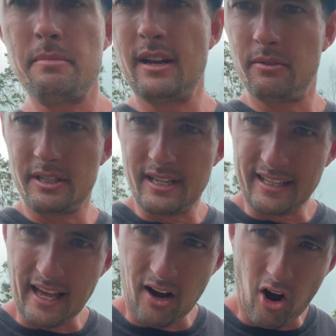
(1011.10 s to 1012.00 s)
being able to take
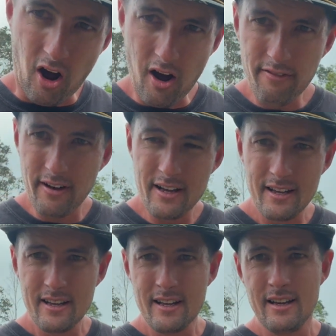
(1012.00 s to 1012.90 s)
that off
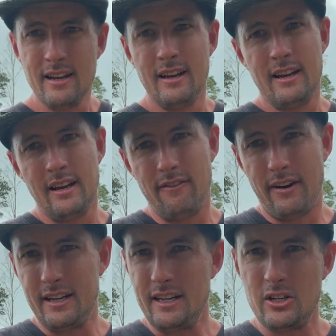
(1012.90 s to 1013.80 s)
if
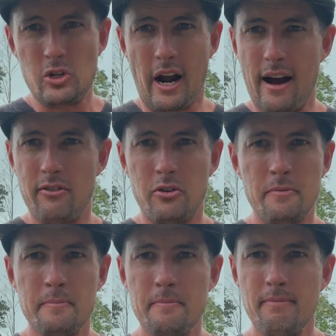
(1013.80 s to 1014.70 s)
I need to travel,
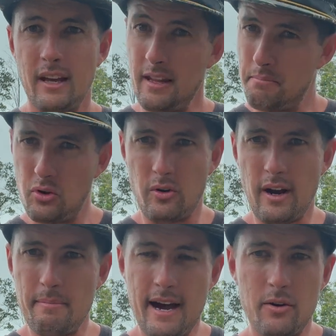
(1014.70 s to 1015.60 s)
and then put it
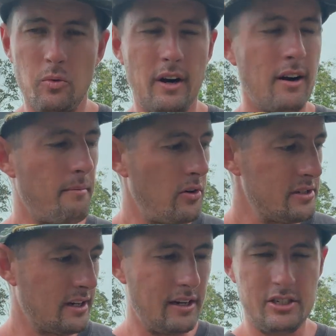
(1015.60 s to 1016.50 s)
right back where I'm
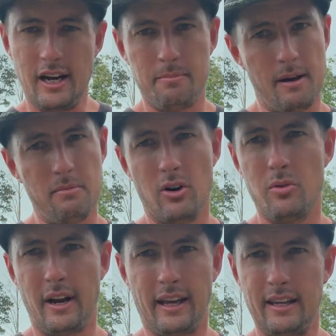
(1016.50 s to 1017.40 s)
always going to check my bow
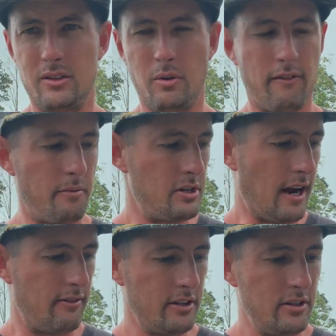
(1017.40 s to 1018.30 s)
when I get to wherever I'm
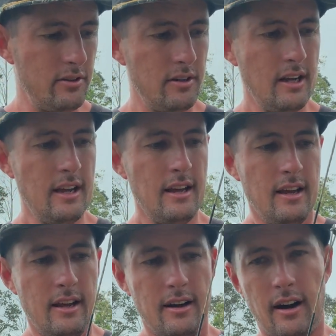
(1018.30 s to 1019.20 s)
traveling to.
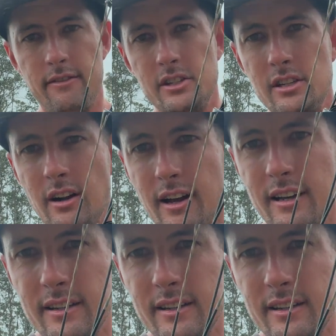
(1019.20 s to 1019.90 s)
Obviously, you're not going to